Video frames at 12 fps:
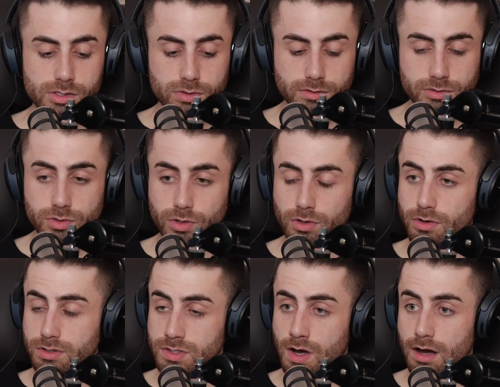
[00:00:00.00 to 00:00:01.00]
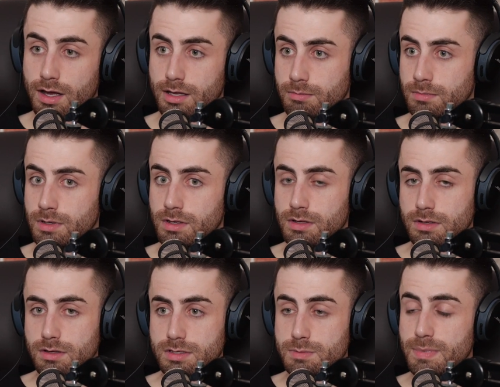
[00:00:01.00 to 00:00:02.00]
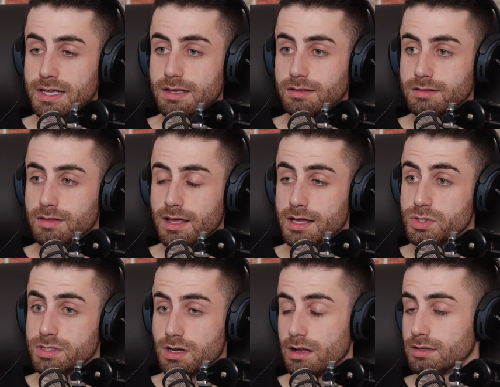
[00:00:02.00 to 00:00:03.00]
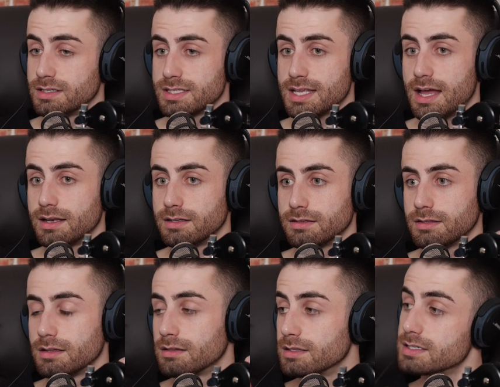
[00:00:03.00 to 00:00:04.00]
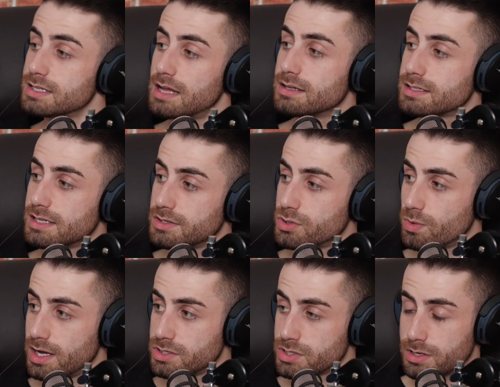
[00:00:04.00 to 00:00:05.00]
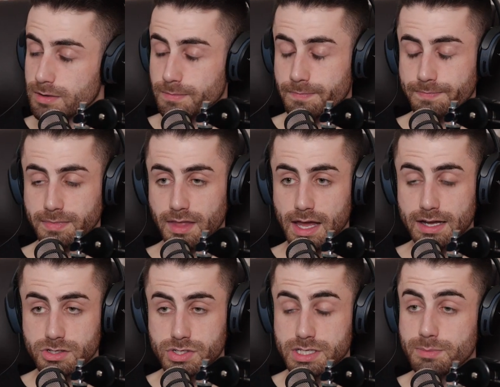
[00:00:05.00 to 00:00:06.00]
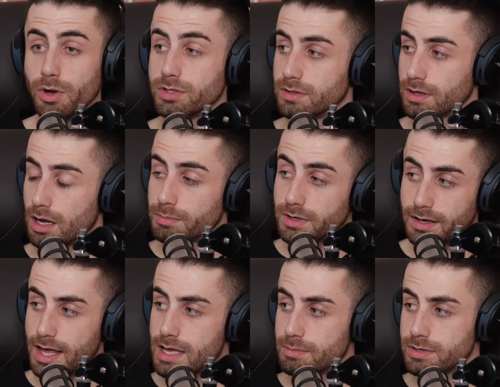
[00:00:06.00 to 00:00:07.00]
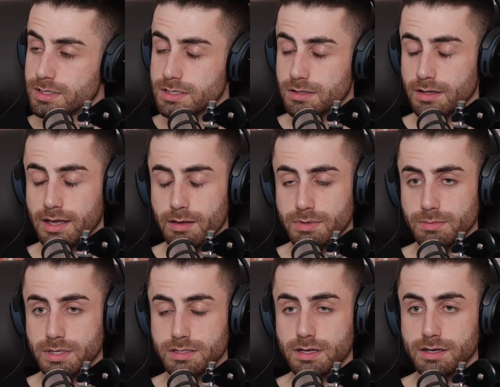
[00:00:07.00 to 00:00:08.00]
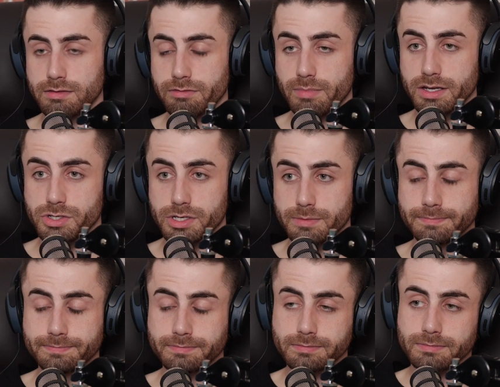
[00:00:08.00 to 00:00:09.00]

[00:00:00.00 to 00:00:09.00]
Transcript: I sort of took a lot of time speaking to the agent to understand the seller's situation. I actually spoke to the couple of neighbours. They gave me some inside information.